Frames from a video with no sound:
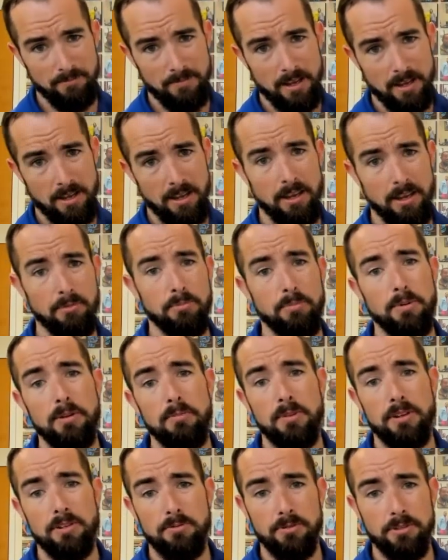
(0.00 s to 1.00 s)
and pretty
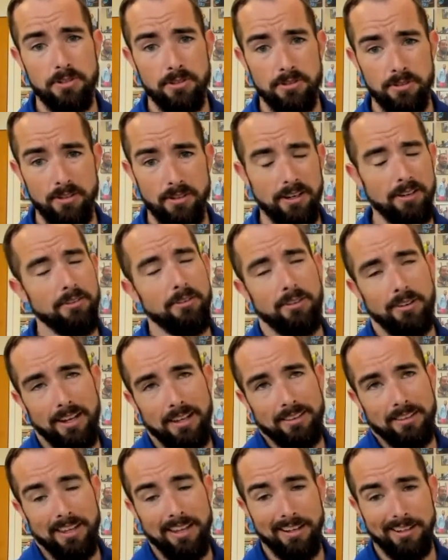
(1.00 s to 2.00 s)
much what you're
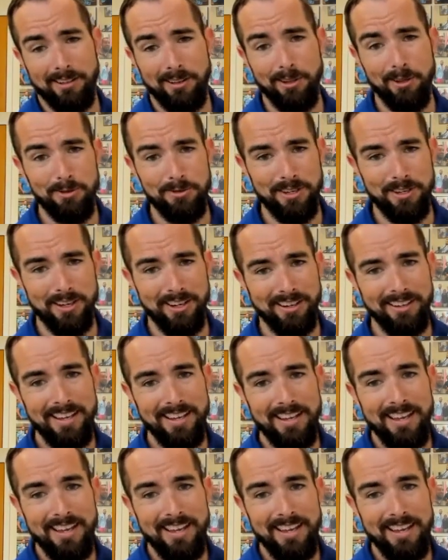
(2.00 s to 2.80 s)
at, at closing